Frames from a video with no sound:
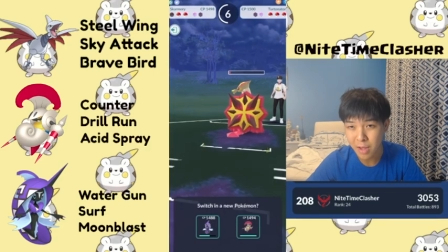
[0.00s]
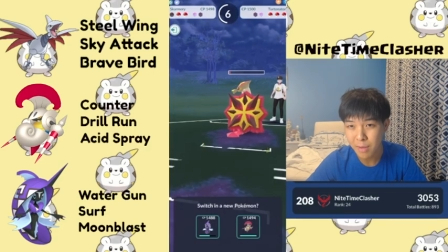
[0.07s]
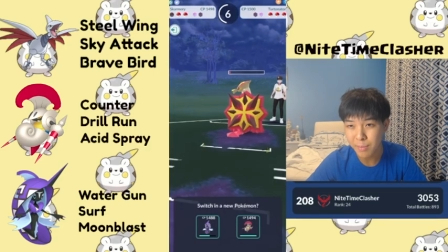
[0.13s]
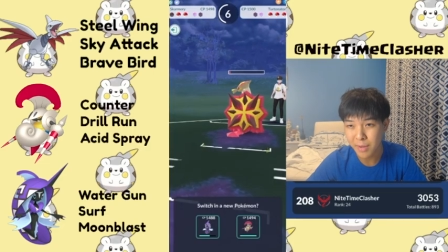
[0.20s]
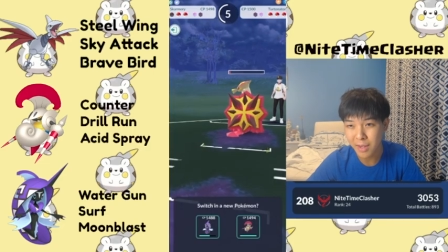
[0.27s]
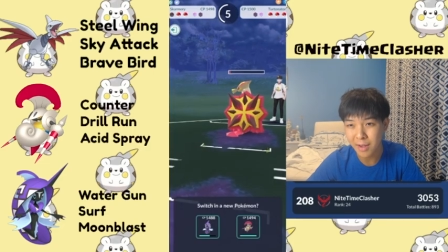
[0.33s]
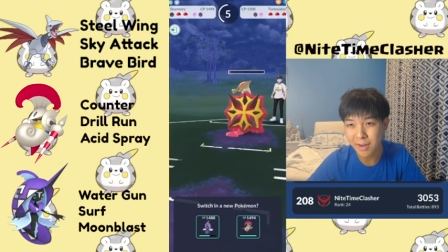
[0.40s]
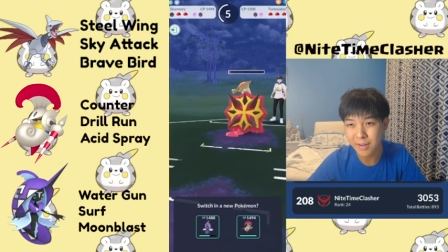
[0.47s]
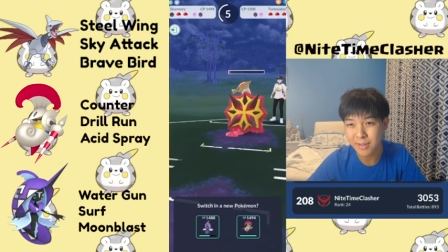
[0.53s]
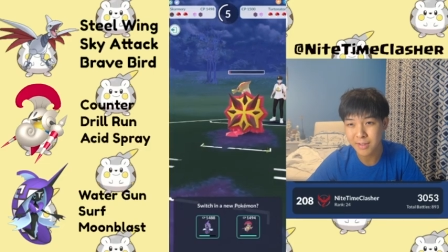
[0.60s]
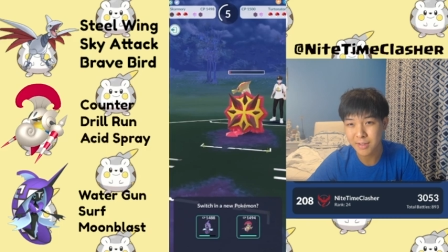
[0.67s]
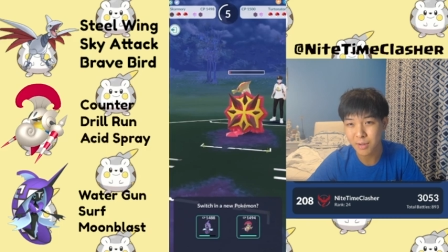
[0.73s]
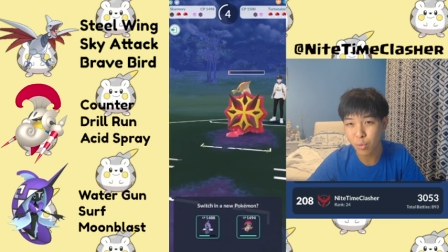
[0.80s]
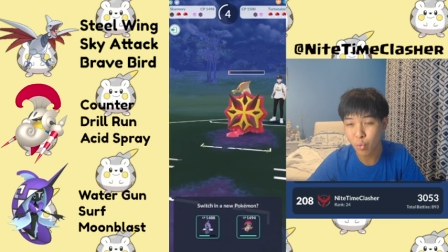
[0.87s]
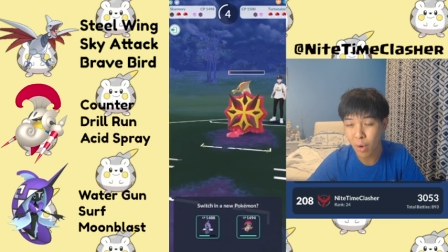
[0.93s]

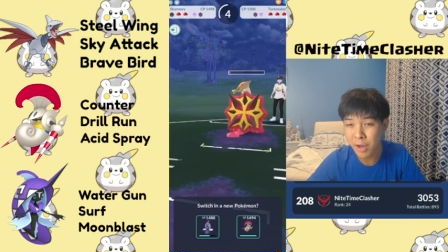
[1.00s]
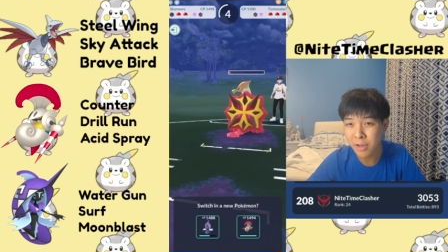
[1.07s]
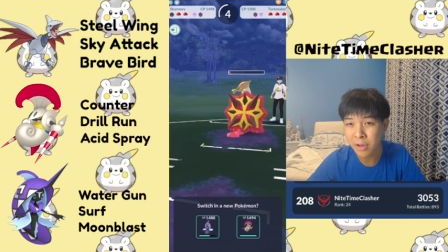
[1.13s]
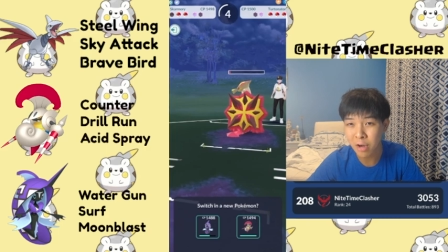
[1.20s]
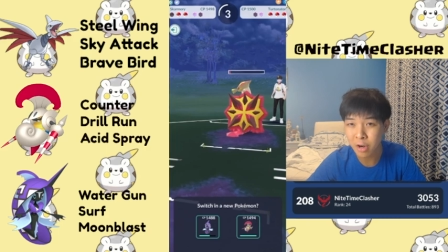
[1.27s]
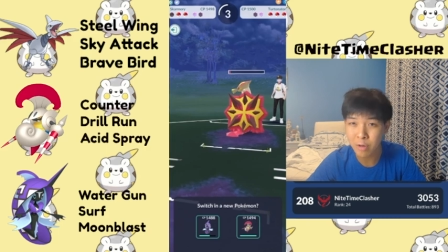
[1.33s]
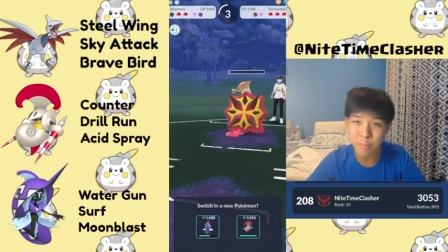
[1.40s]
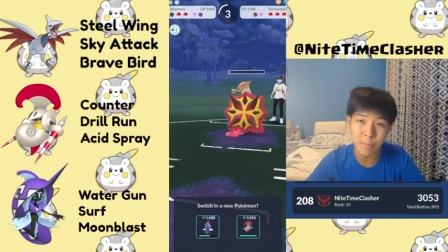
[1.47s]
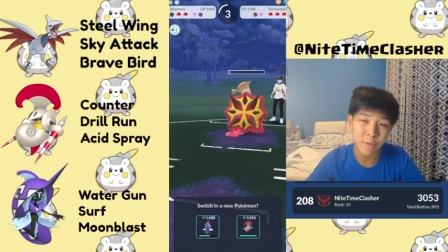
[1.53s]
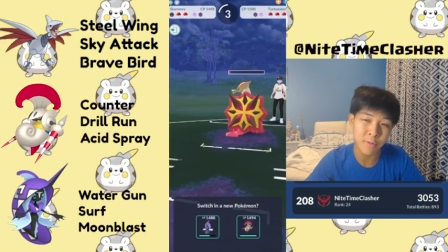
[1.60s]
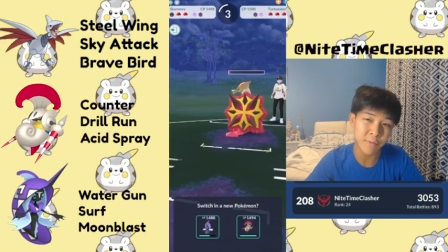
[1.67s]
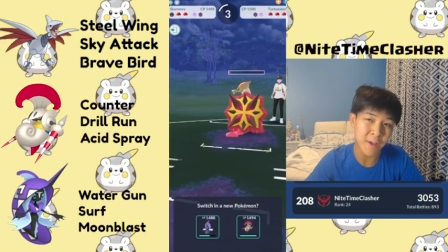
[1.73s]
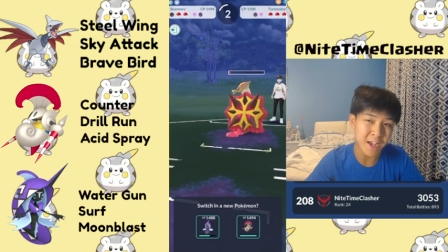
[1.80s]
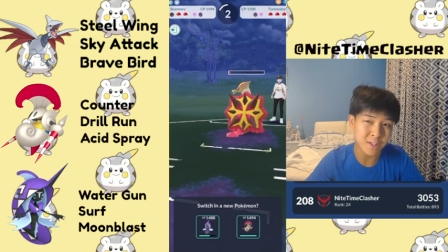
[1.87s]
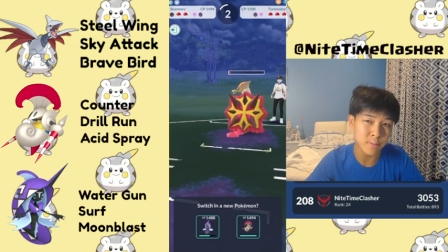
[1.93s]
Because one turn
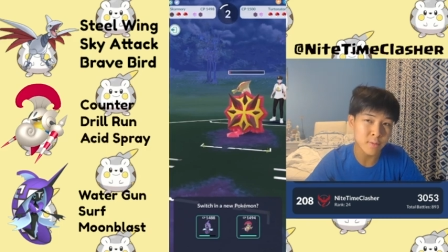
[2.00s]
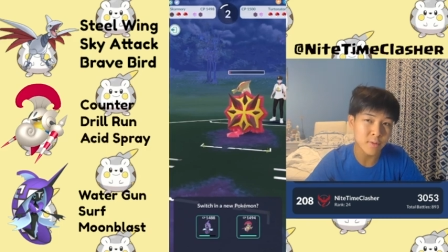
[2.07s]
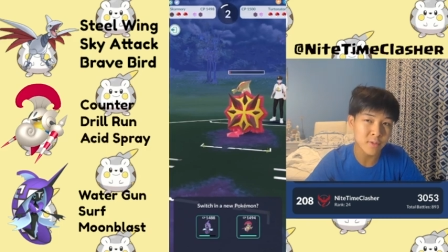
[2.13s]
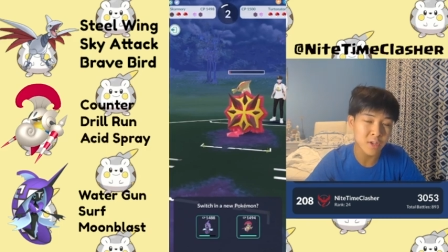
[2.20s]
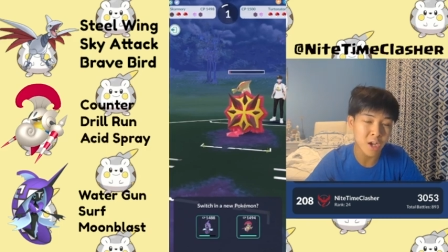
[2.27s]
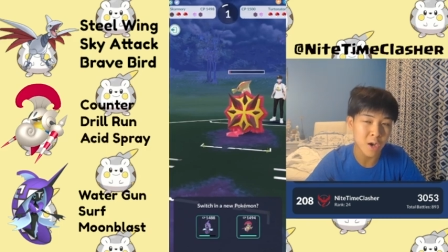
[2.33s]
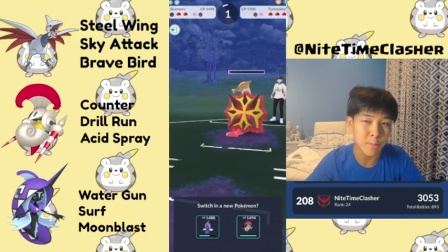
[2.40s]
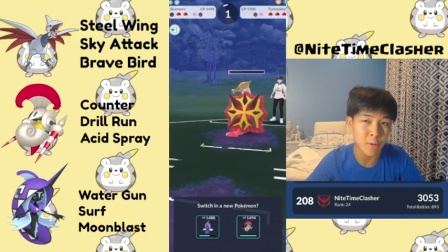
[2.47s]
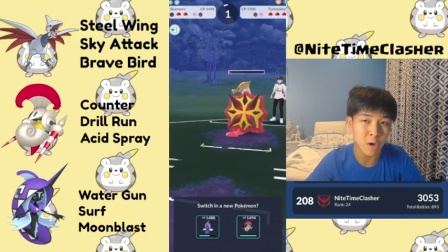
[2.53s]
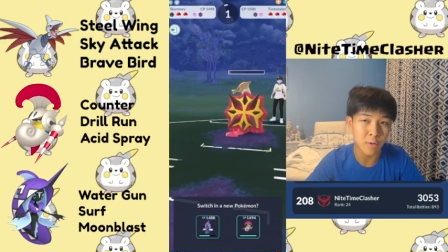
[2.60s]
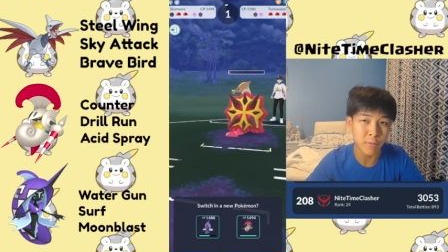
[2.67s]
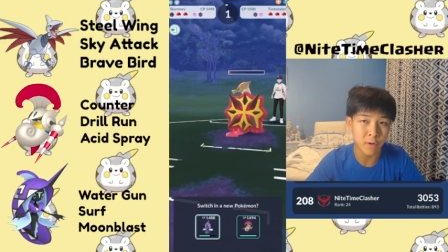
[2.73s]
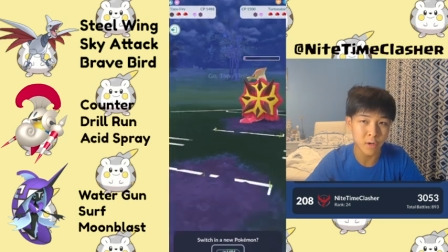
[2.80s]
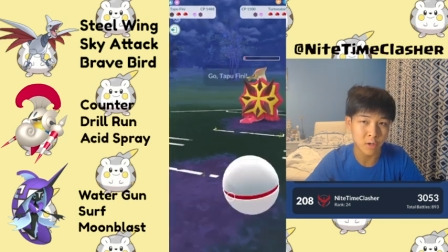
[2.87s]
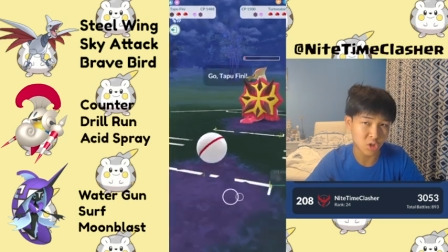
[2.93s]
fast moves come
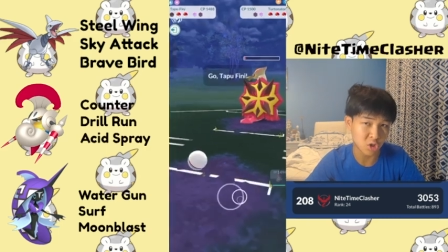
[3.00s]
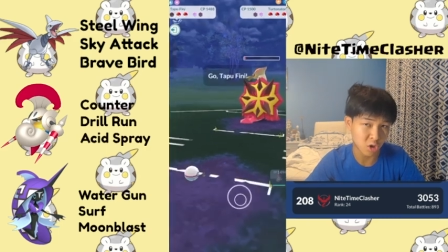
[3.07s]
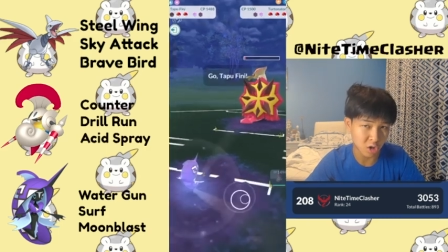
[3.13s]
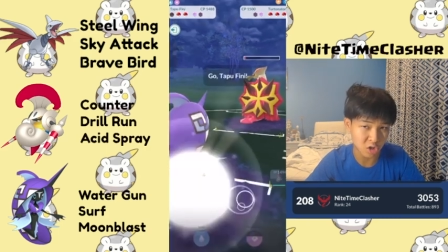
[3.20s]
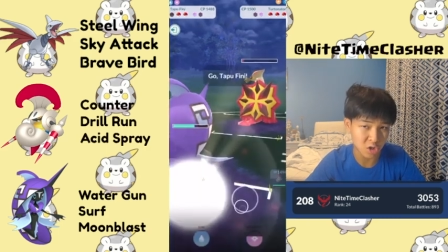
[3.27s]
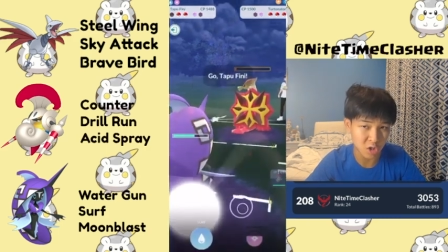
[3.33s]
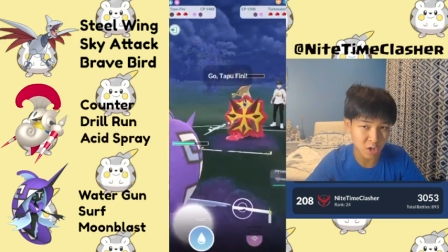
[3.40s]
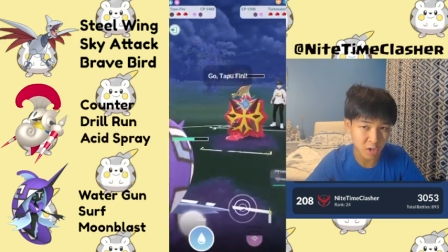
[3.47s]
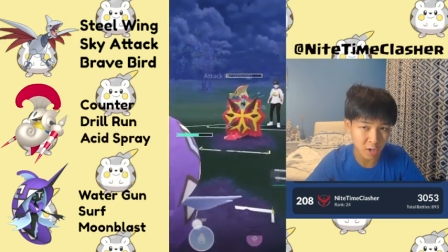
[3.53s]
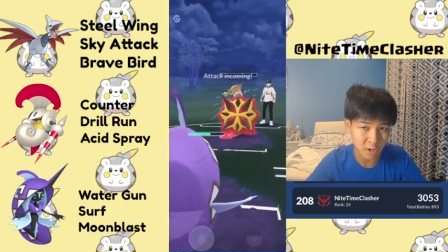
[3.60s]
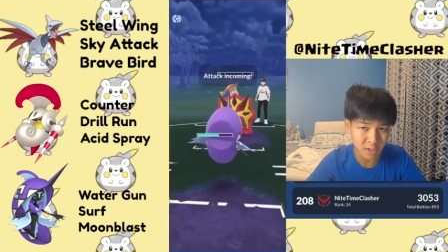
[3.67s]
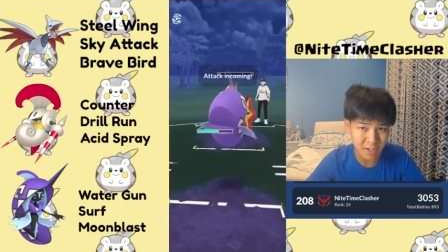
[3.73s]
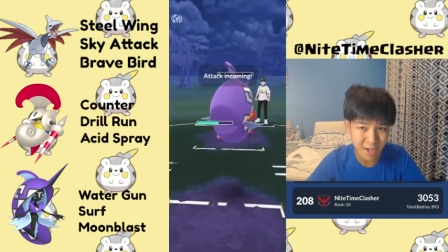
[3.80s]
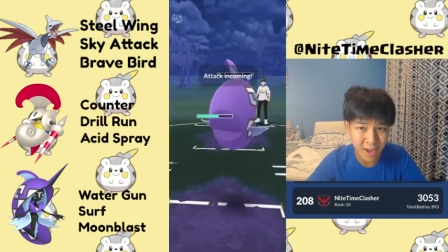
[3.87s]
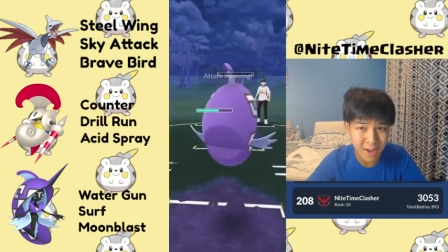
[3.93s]
over charged
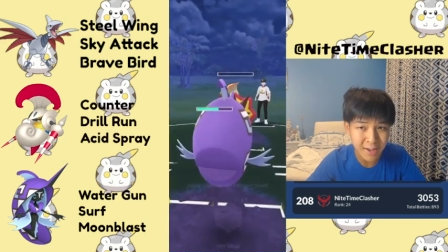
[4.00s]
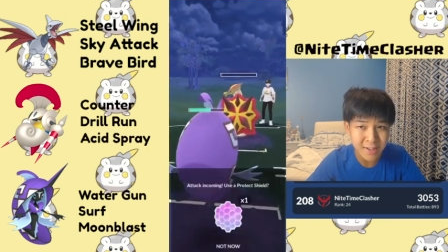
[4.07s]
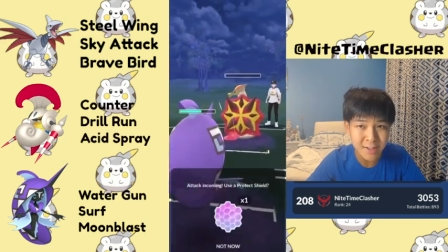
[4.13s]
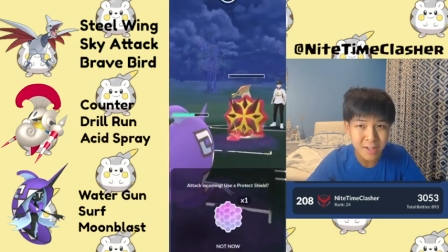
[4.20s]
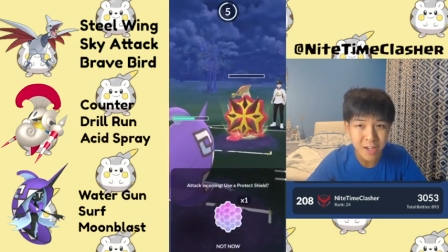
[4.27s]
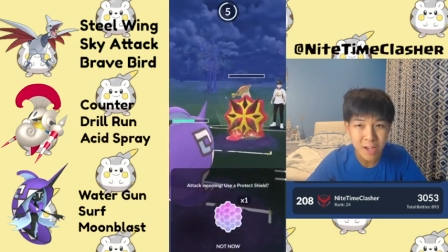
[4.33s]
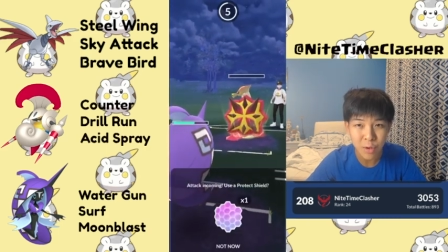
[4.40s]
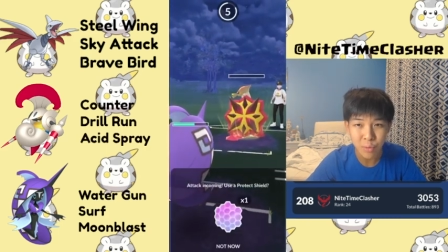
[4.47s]
attacks,